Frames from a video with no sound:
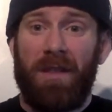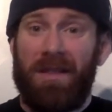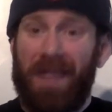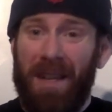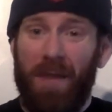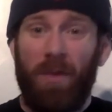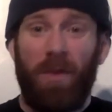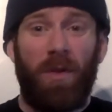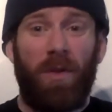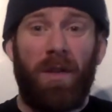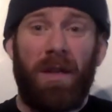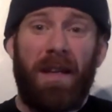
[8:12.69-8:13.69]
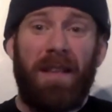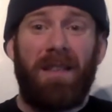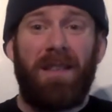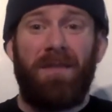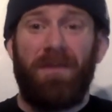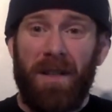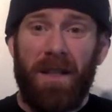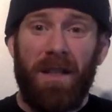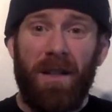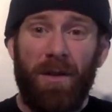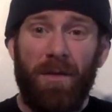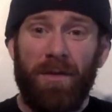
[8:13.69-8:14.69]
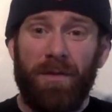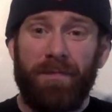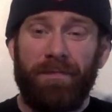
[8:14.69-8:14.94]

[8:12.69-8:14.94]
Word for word: date with all the latest videos.